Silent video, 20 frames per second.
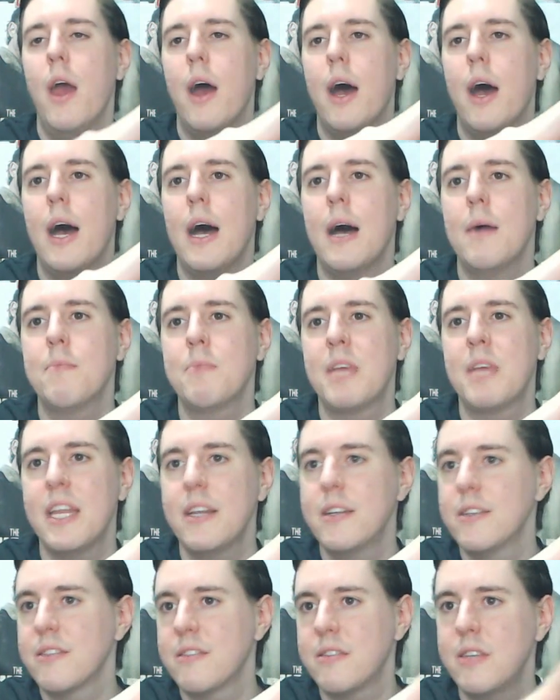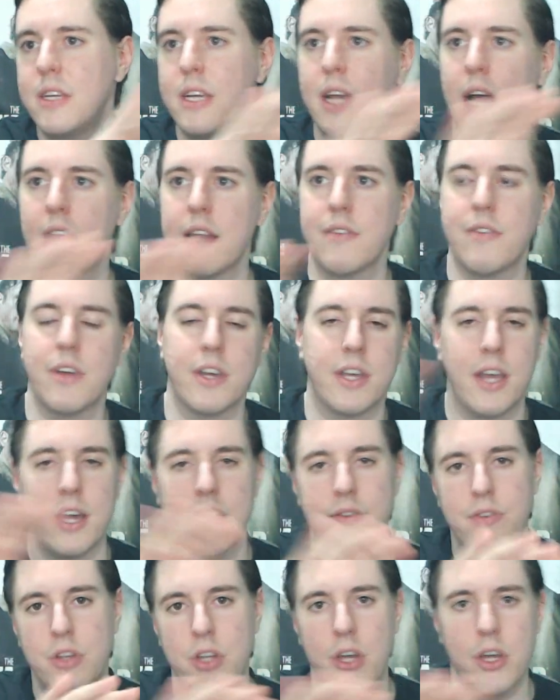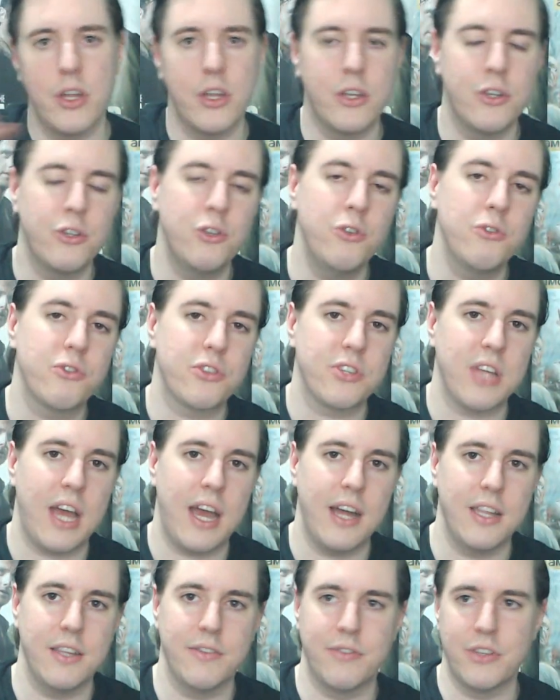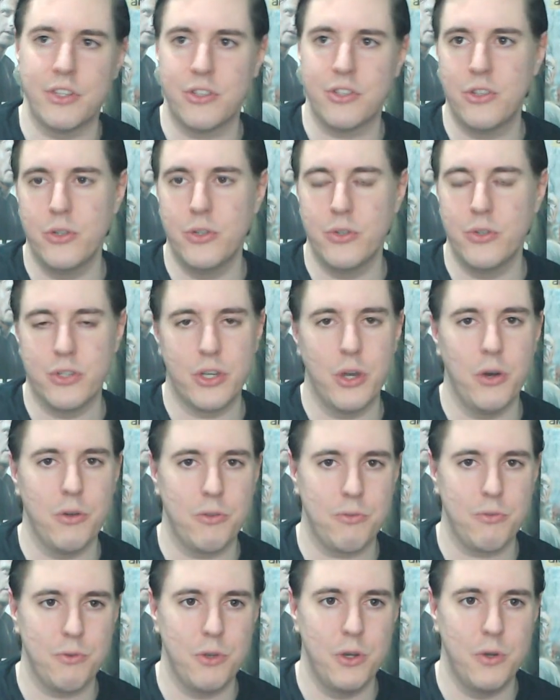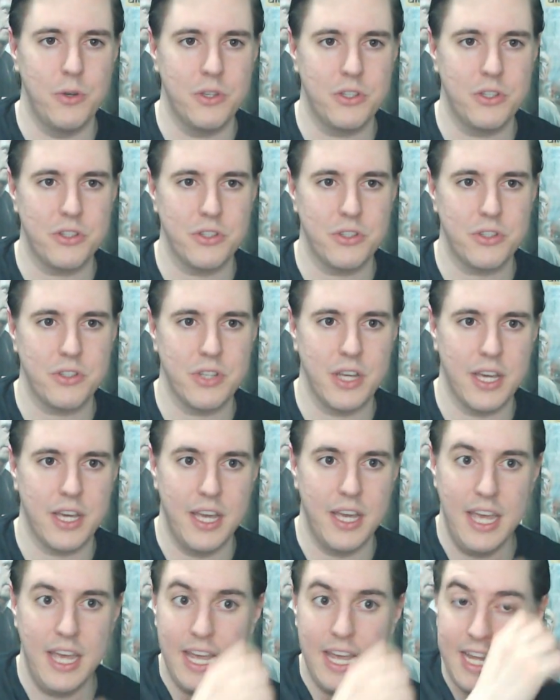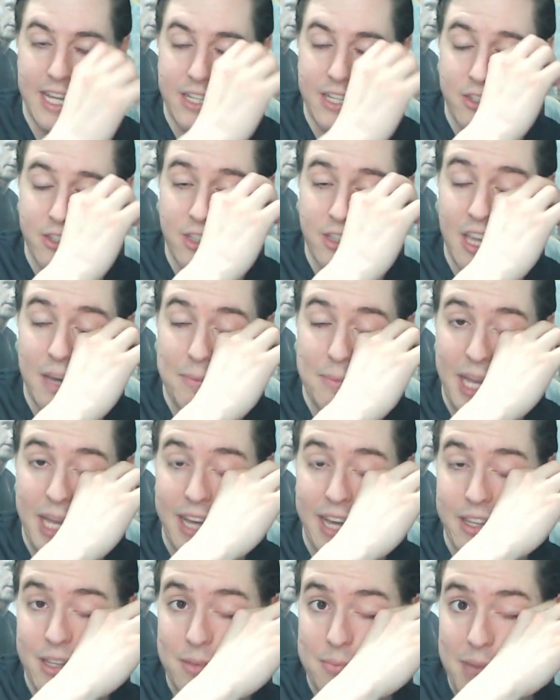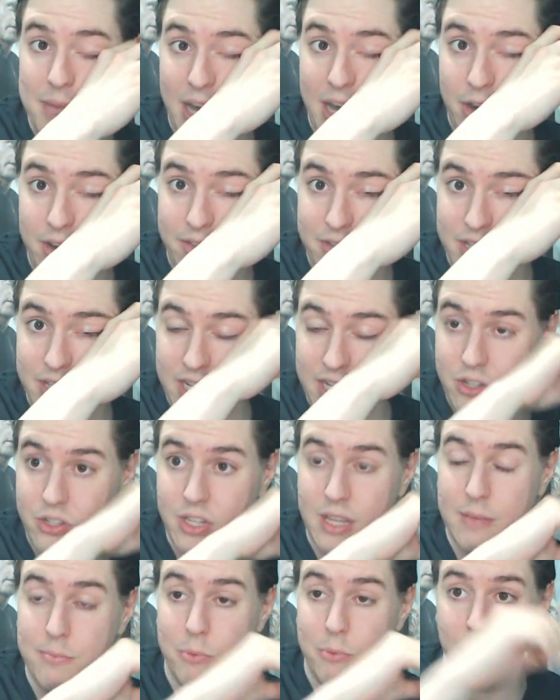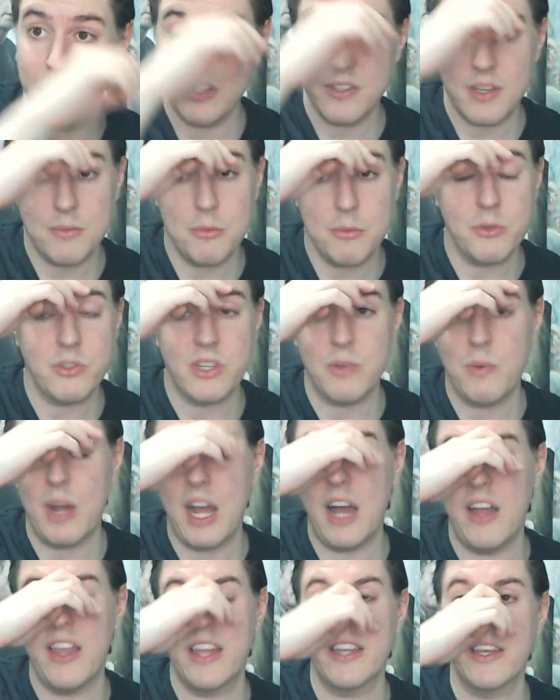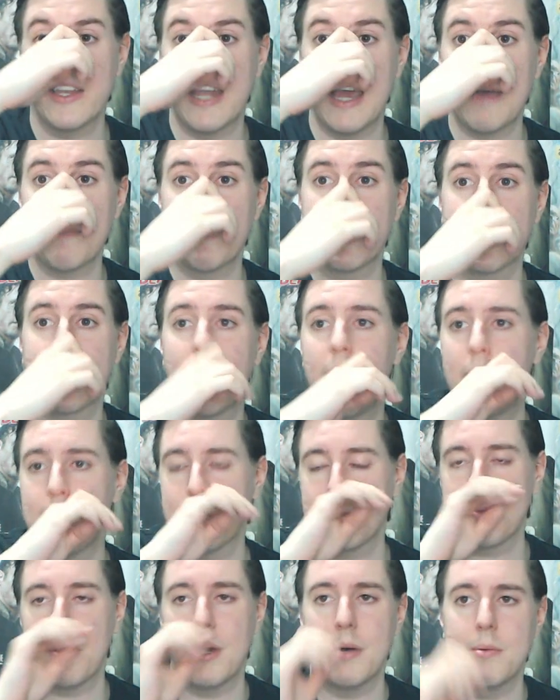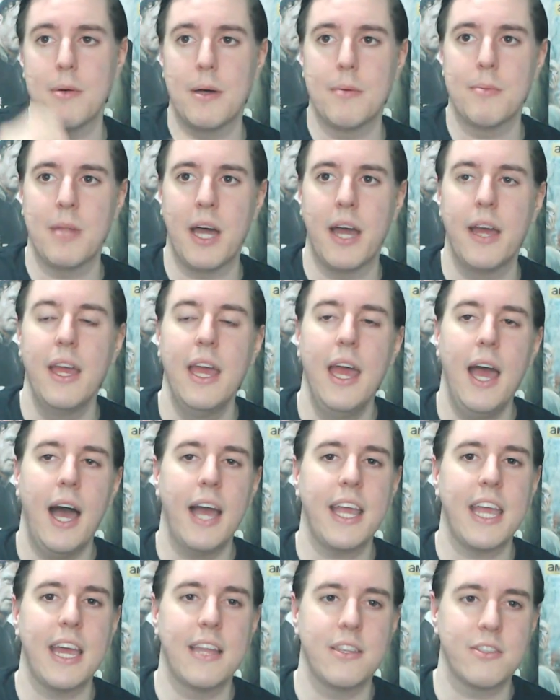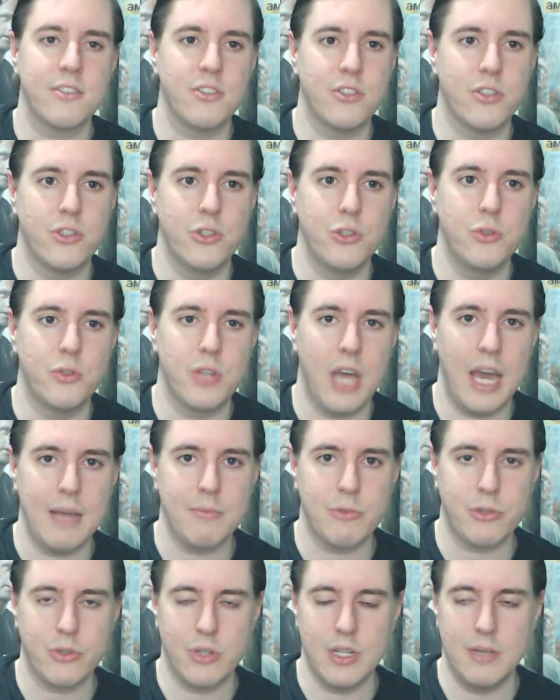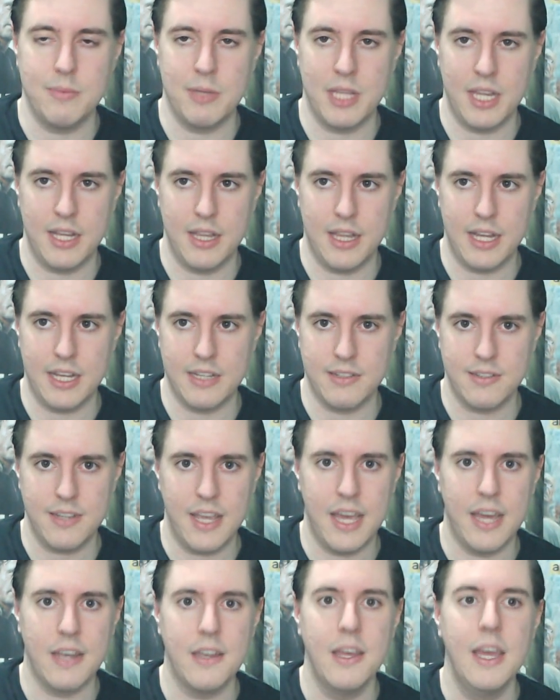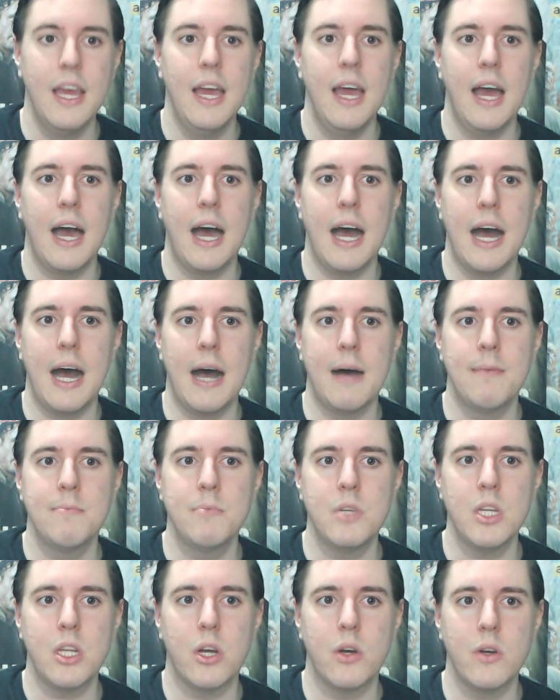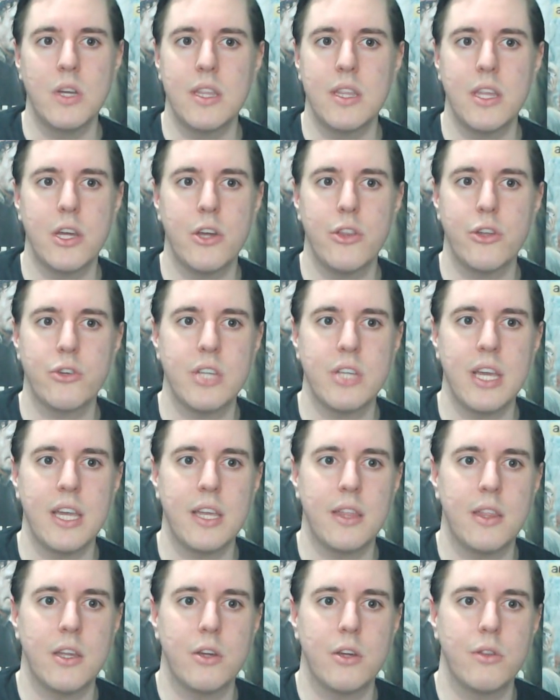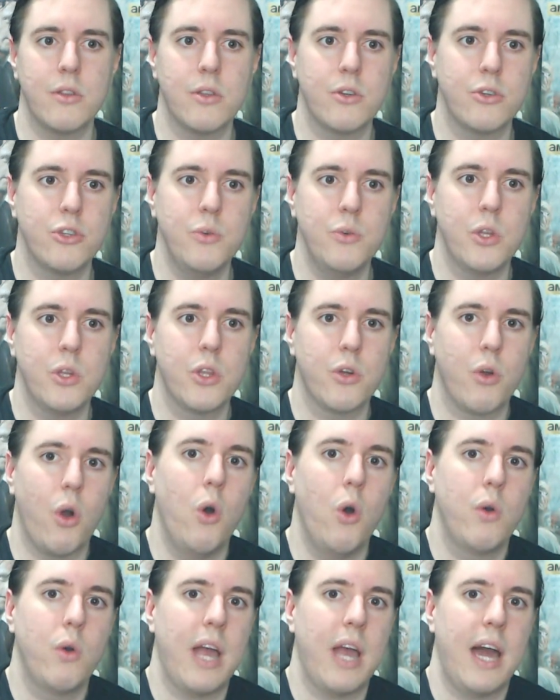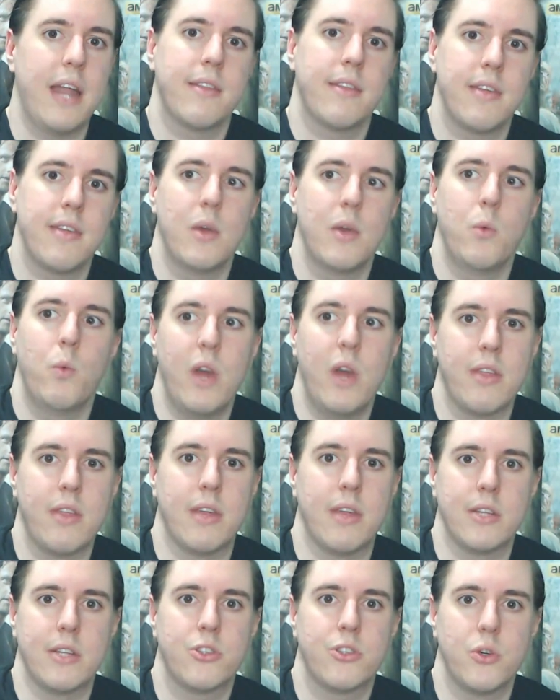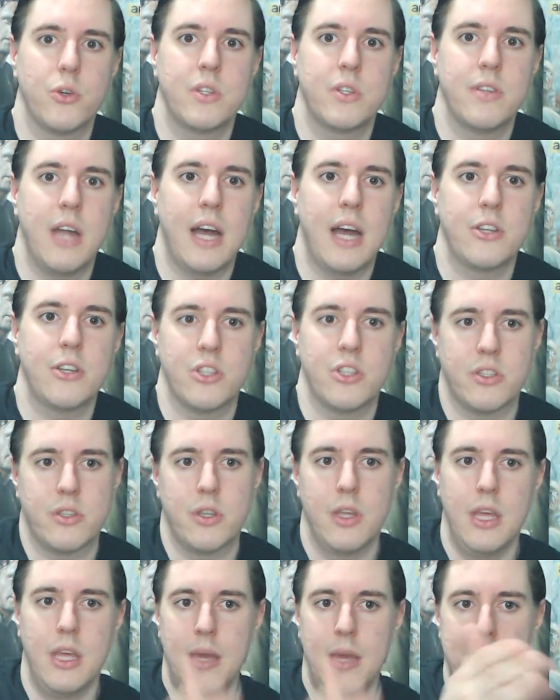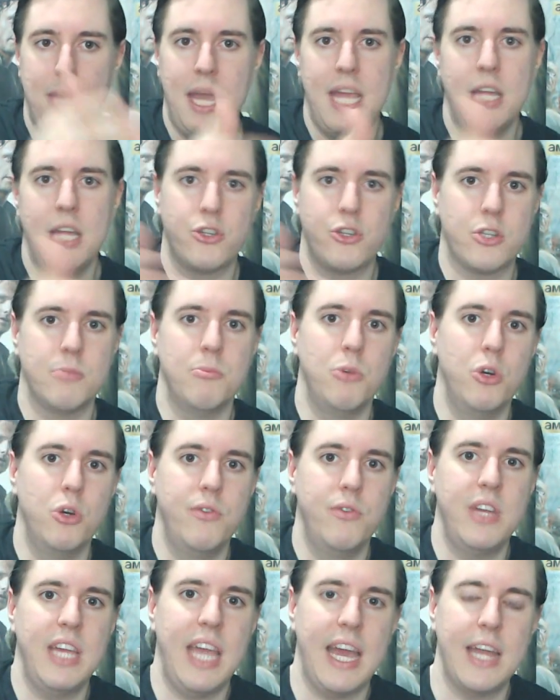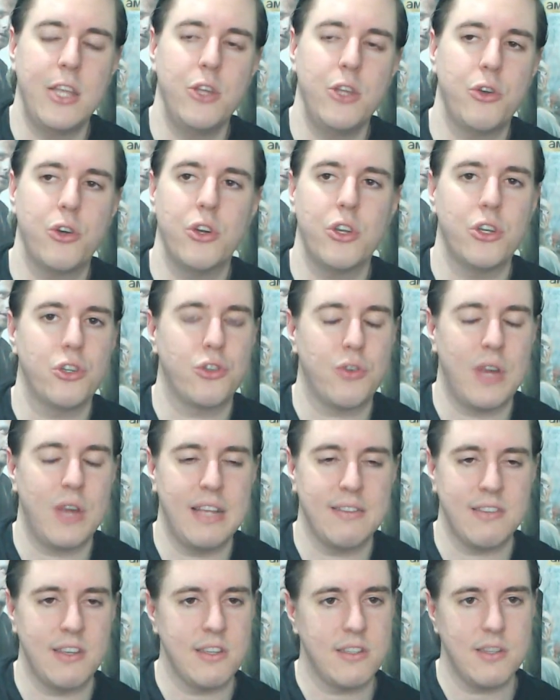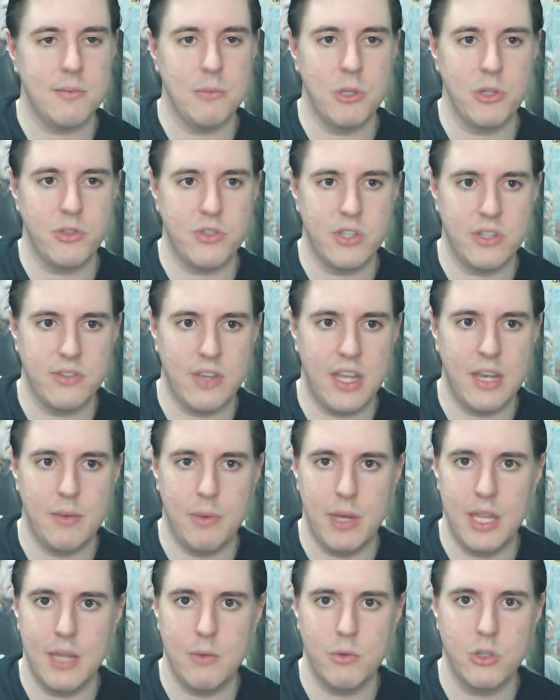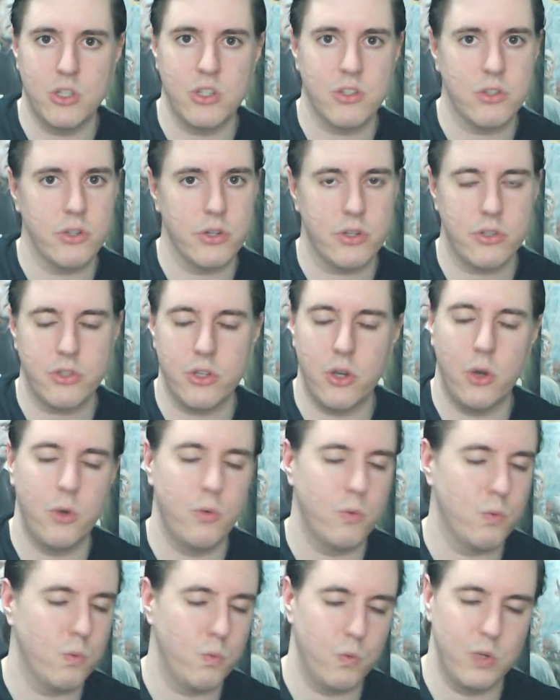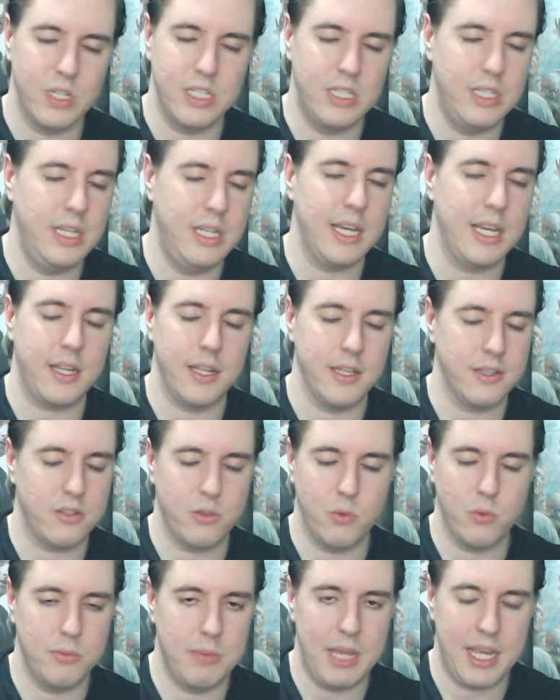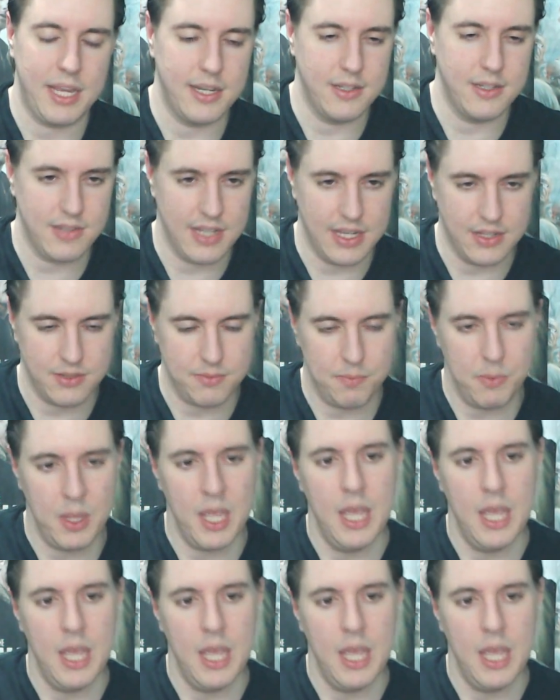Getting to see kind of a new style of it too to go through is just the amount of attention they put. And some people say, well, that didn't happen in the comics, blah blah blah. Again, this is a new time stream, and like I said, you know, they're doing their own kind of thing with it. So it's not just page to movie, and you couldn't translate some of those things anyway. They would just look so ridiculous; it wouldn't make any sense.